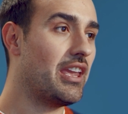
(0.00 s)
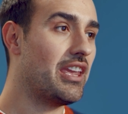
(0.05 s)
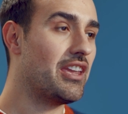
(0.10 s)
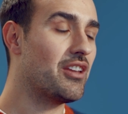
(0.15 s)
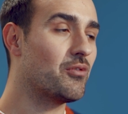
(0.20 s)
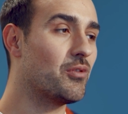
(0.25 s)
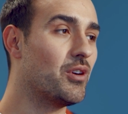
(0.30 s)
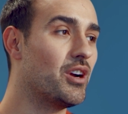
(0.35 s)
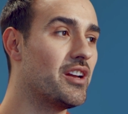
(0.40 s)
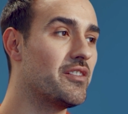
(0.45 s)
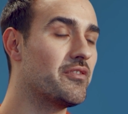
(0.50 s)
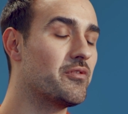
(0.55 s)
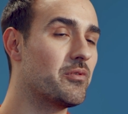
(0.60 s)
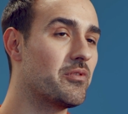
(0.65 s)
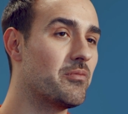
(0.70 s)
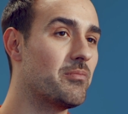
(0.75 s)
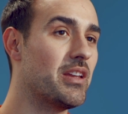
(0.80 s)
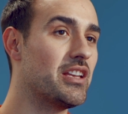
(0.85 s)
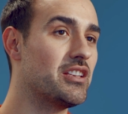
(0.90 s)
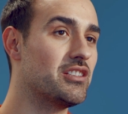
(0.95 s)
He arrived
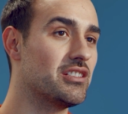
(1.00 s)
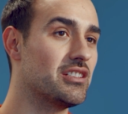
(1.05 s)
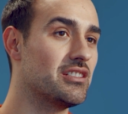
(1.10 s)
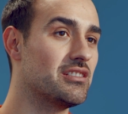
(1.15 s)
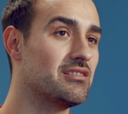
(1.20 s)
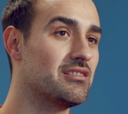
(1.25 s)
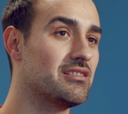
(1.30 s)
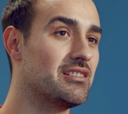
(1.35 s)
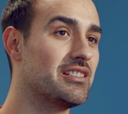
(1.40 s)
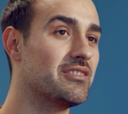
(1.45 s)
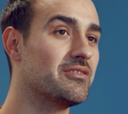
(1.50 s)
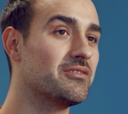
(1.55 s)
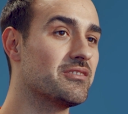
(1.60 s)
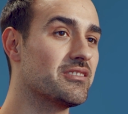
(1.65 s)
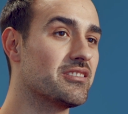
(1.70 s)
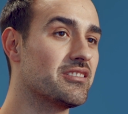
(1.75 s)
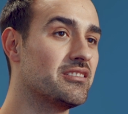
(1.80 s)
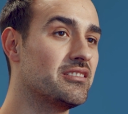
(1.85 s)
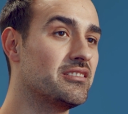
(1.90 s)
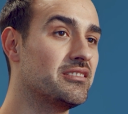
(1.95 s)
with the pigeon, and
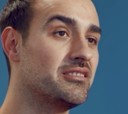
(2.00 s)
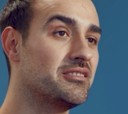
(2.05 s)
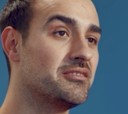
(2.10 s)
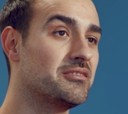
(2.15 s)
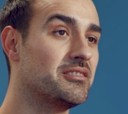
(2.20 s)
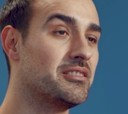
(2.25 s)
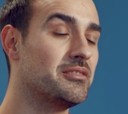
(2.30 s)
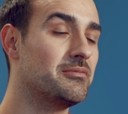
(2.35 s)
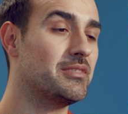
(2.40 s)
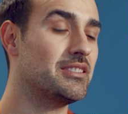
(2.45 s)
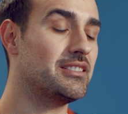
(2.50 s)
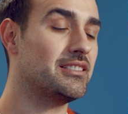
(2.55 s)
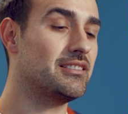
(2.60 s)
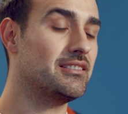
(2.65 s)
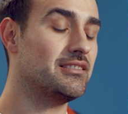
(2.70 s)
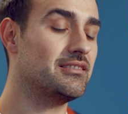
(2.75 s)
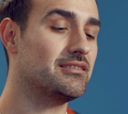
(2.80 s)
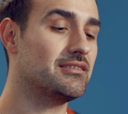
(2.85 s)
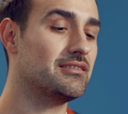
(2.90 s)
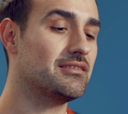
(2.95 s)
everyone's like, you're right,
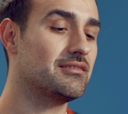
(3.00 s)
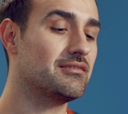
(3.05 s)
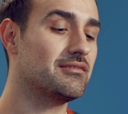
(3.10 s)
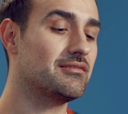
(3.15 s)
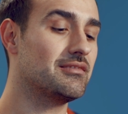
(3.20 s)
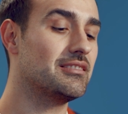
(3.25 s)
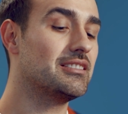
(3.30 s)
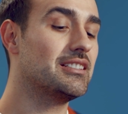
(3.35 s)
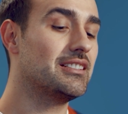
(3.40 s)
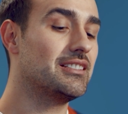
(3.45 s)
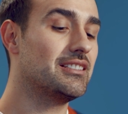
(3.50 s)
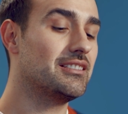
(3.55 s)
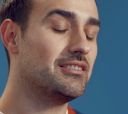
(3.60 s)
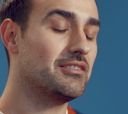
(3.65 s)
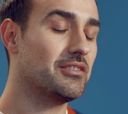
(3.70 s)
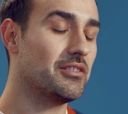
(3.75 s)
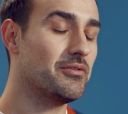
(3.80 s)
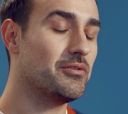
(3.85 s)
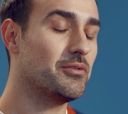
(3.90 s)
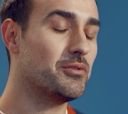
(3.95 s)
mate.
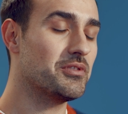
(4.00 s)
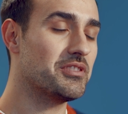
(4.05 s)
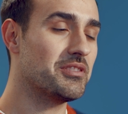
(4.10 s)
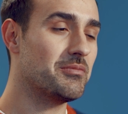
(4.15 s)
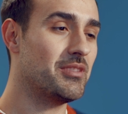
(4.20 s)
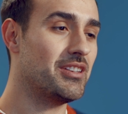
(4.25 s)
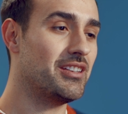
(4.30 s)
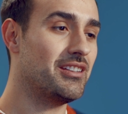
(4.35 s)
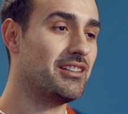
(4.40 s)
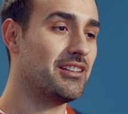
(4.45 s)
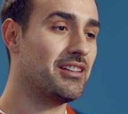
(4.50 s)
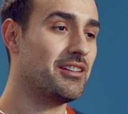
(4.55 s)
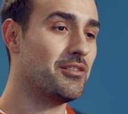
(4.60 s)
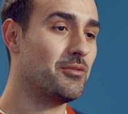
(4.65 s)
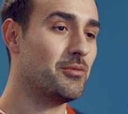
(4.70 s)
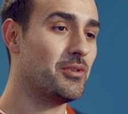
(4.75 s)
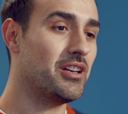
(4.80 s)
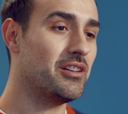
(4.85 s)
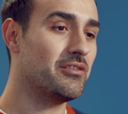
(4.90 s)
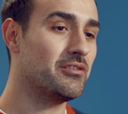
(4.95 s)
Looking forward to meeting
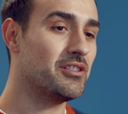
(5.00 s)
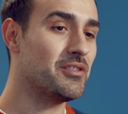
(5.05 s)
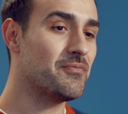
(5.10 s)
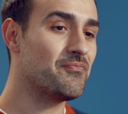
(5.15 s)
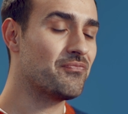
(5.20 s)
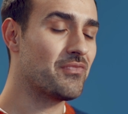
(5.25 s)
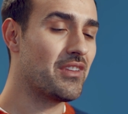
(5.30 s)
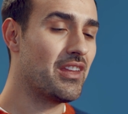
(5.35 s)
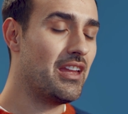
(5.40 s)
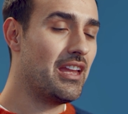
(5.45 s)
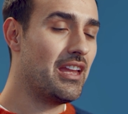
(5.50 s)
it, or whatever.